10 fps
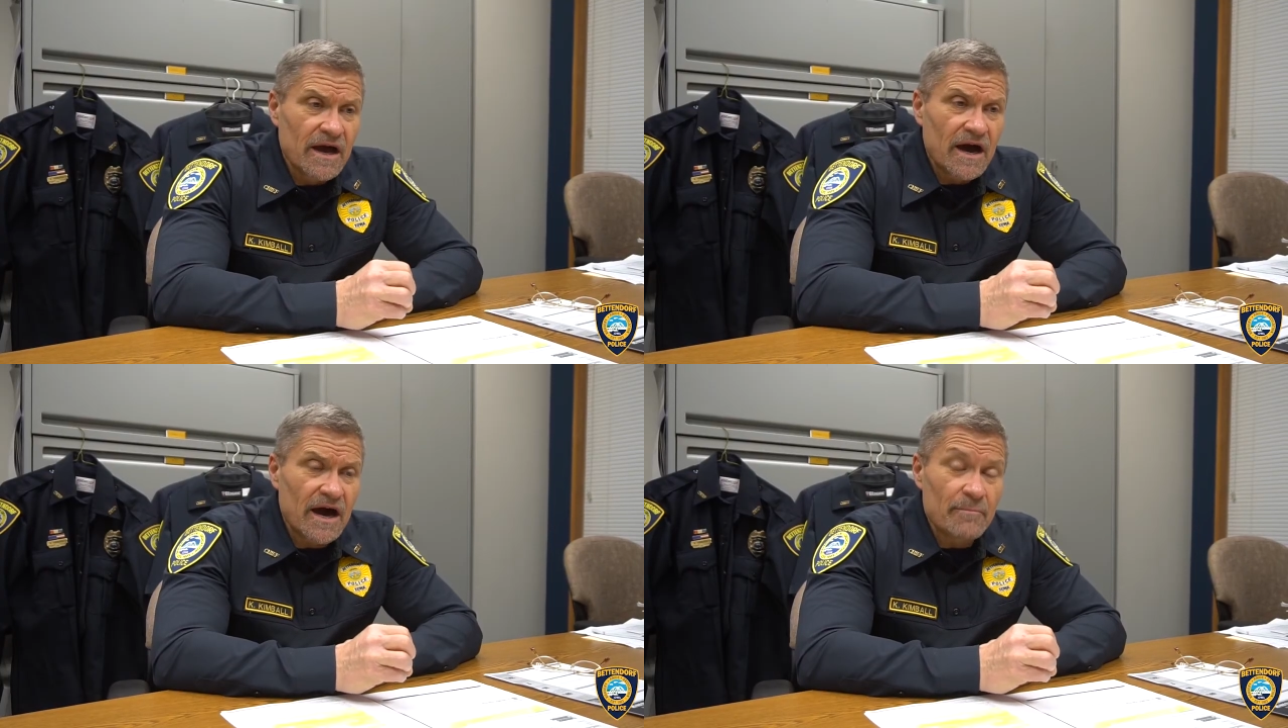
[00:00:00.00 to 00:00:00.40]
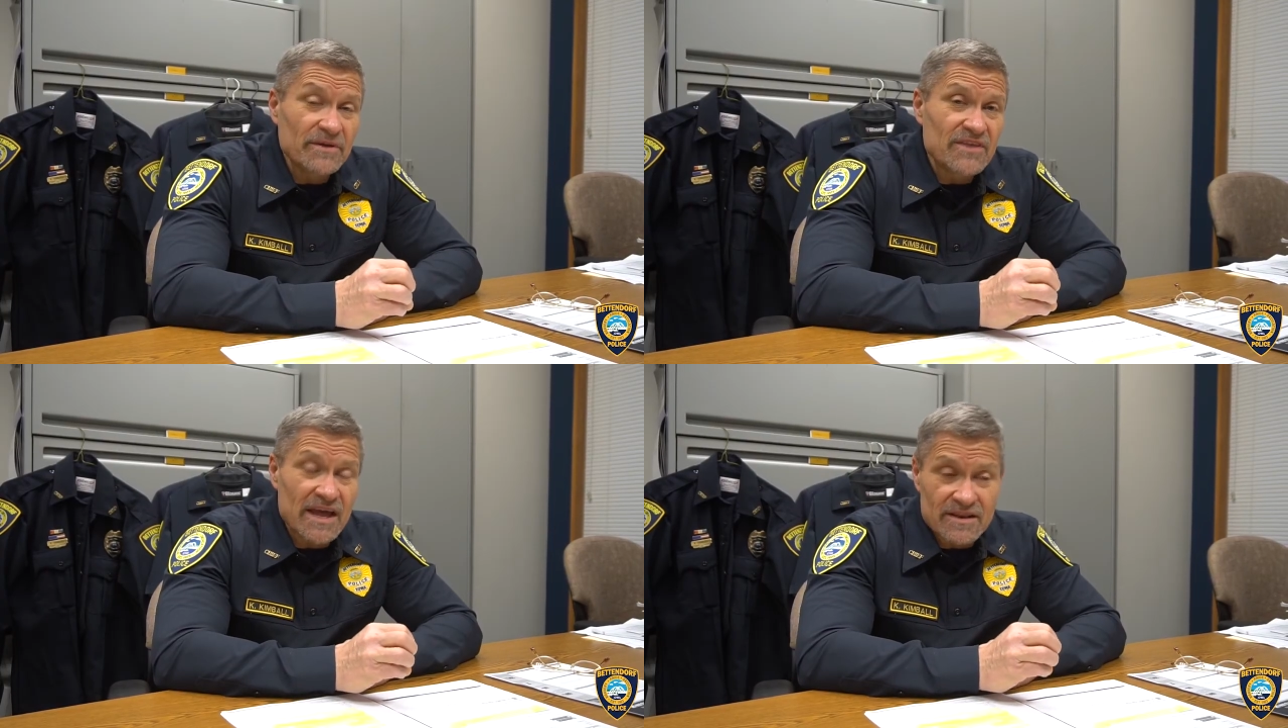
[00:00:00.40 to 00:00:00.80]

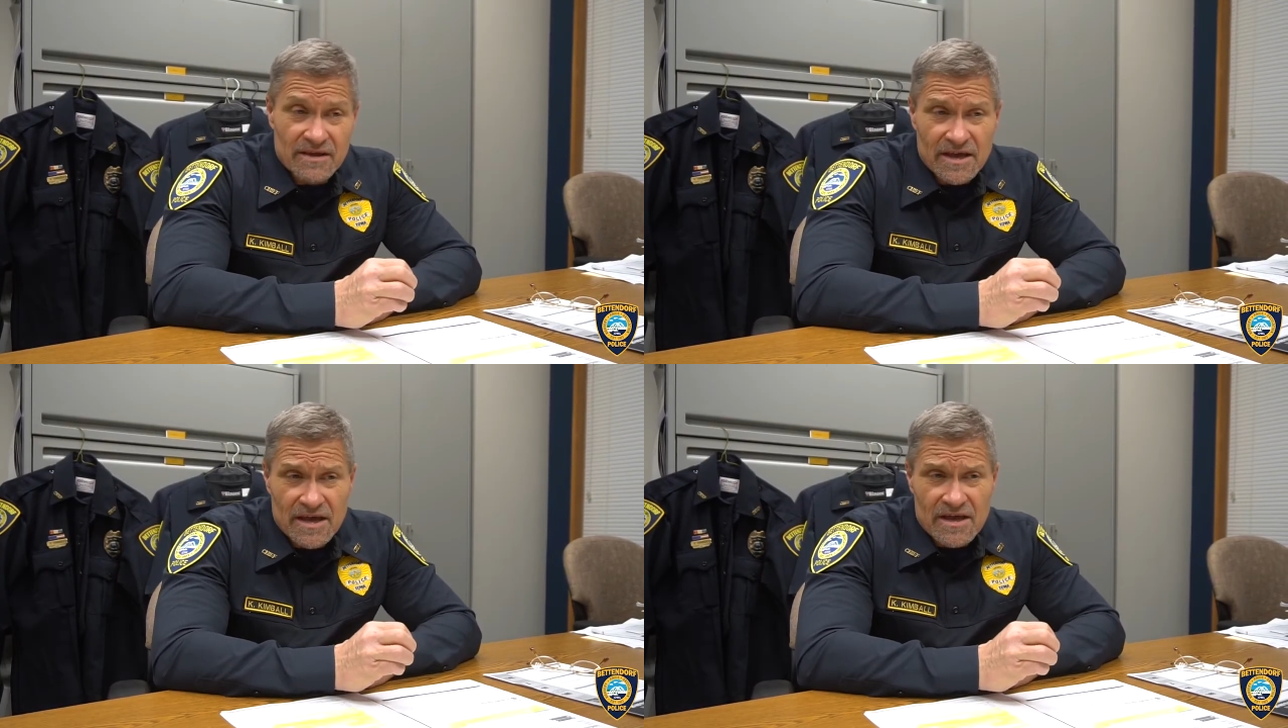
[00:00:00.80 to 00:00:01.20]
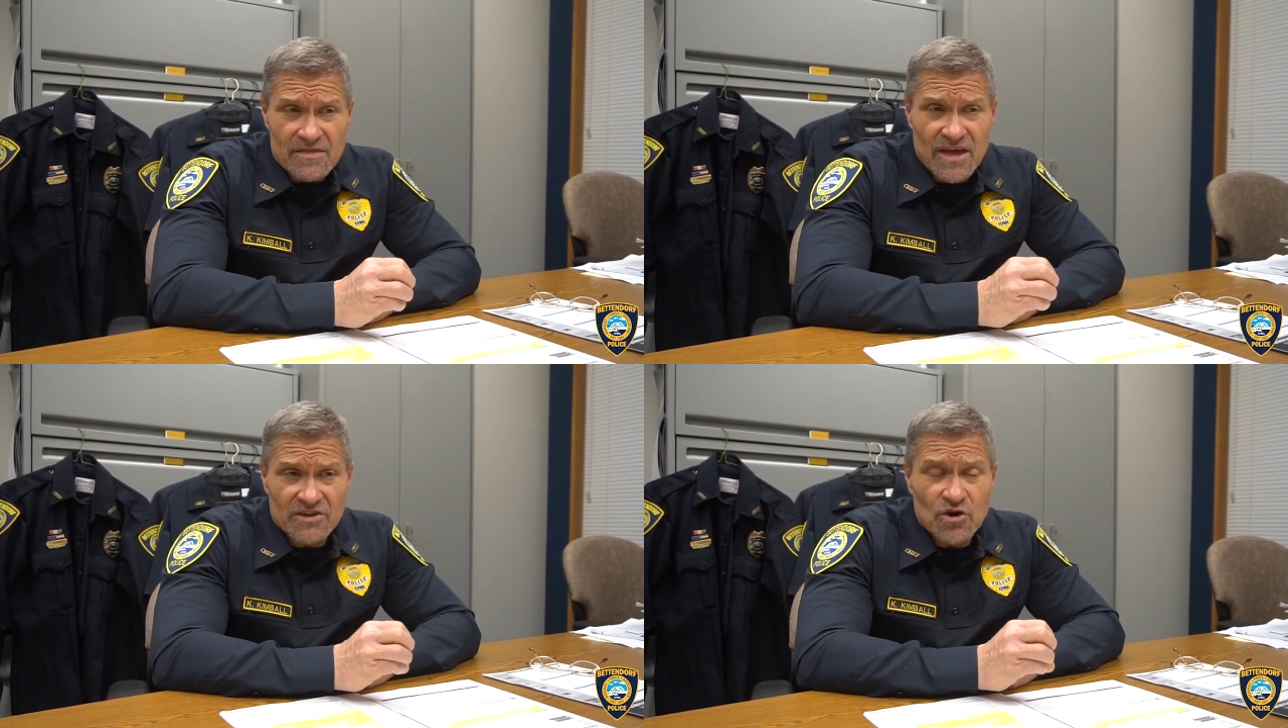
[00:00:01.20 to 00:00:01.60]
But then
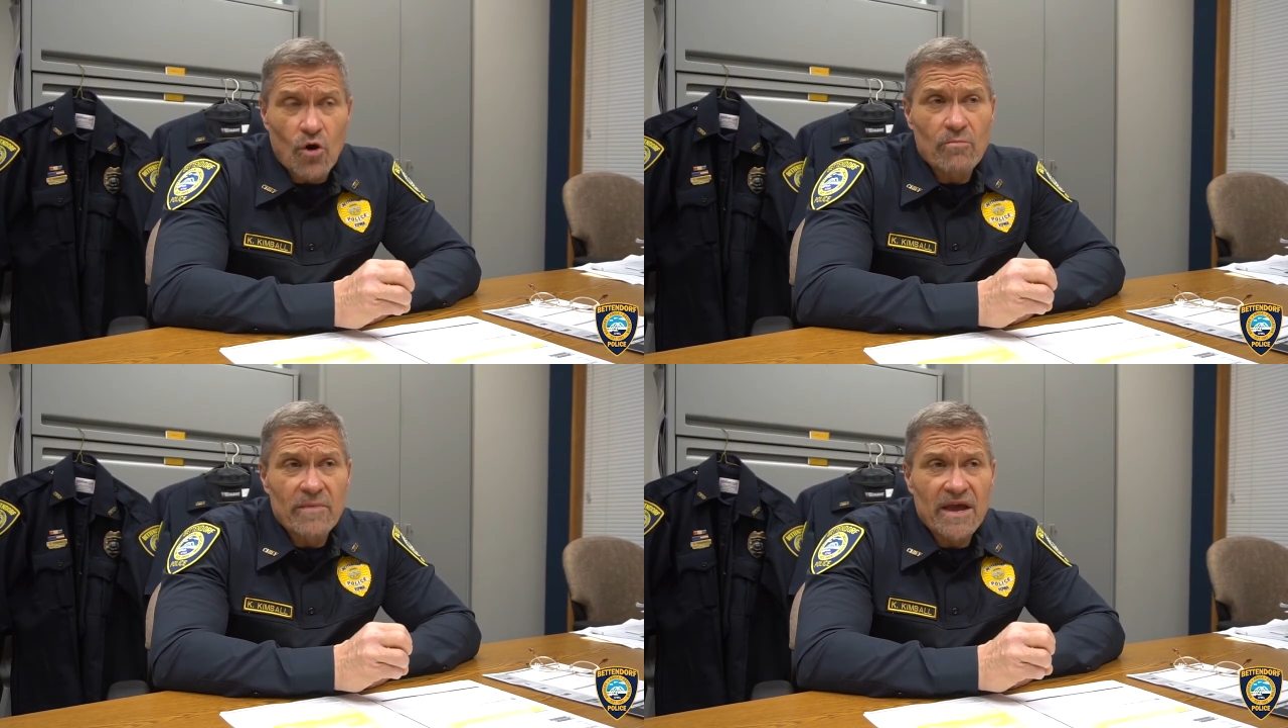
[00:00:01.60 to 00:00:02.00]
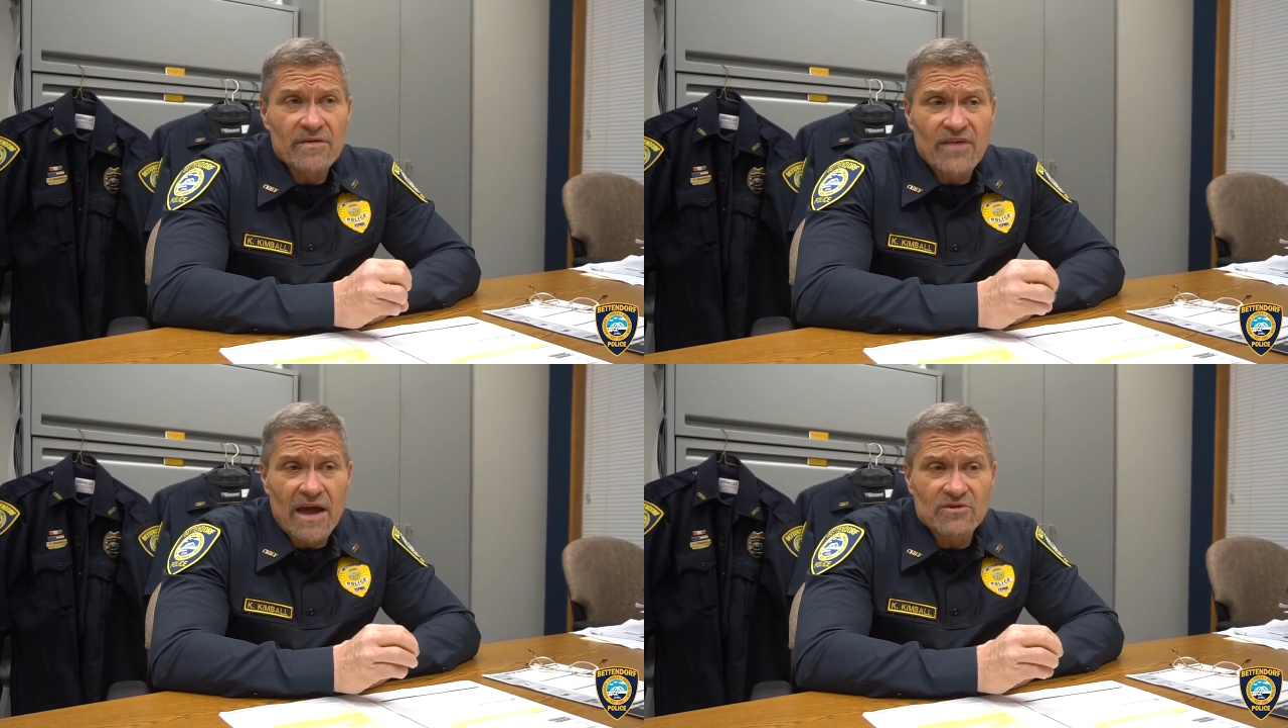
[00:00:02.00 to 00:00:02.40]
they told me
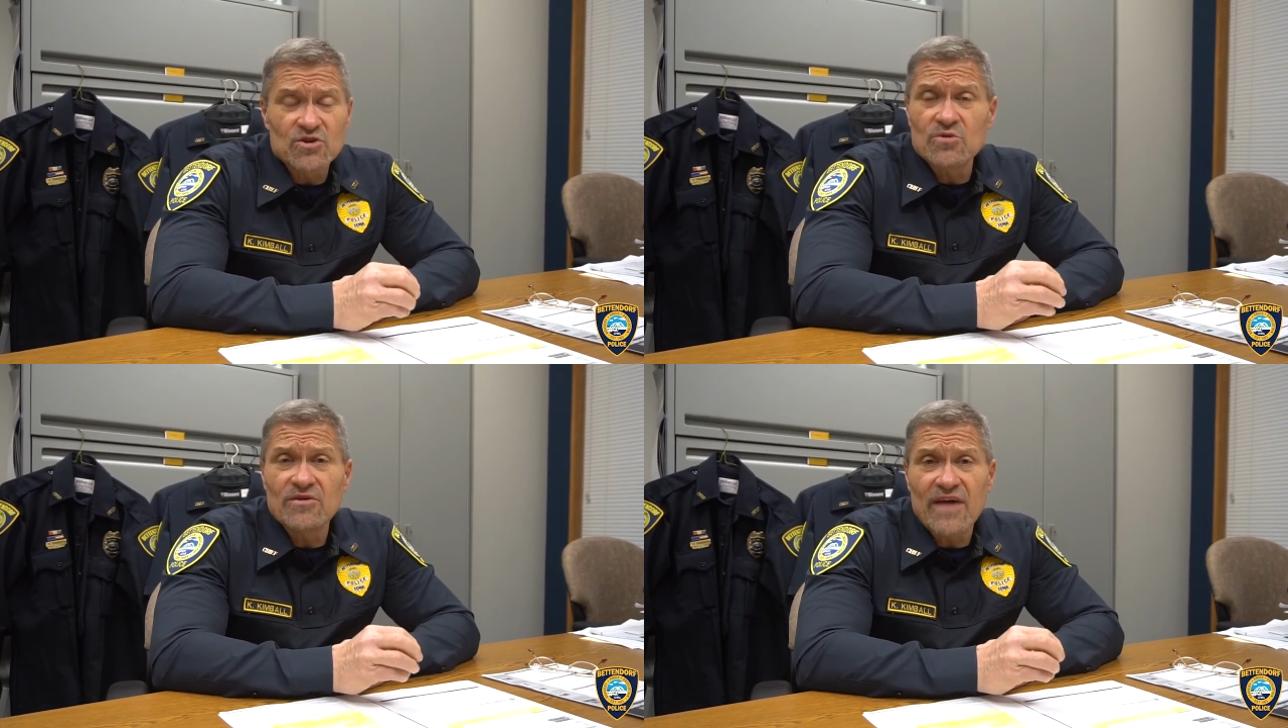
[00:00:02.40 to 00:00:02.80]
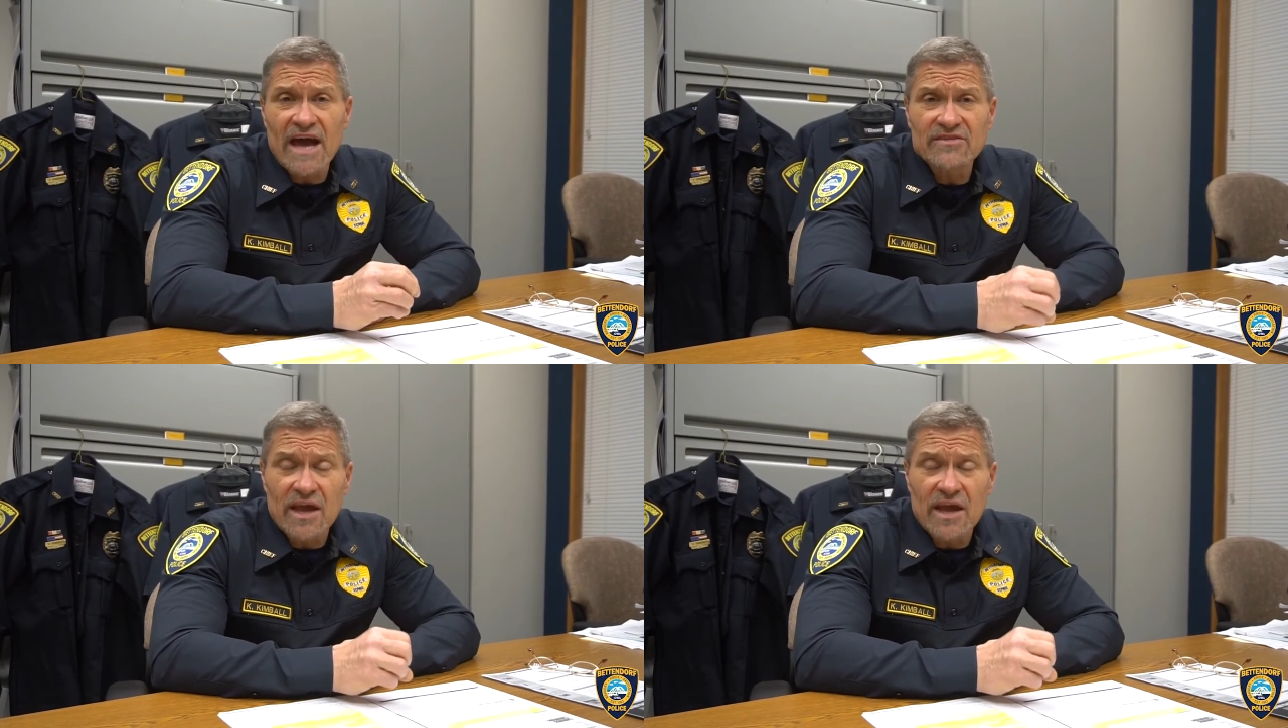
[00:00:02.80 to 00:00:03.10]
that due to that,